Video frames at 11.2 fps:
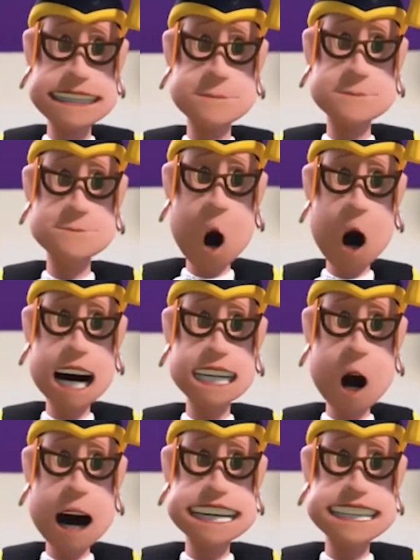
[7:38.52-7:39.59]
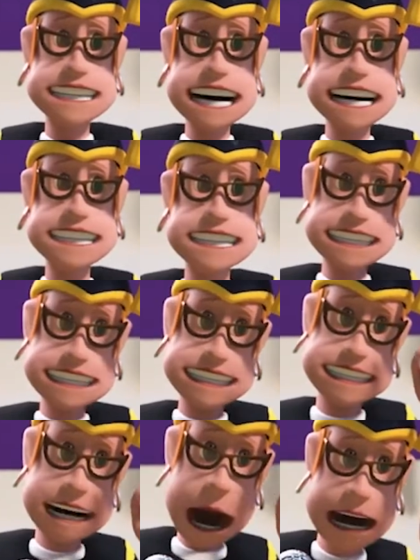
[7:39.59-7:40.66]
But I don't want to be too negative, okay?
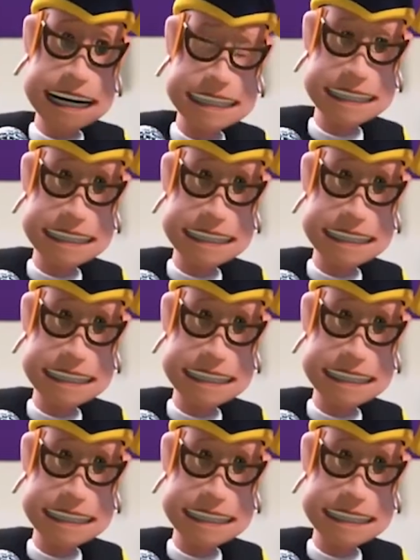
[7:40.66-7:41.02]
Because Two Point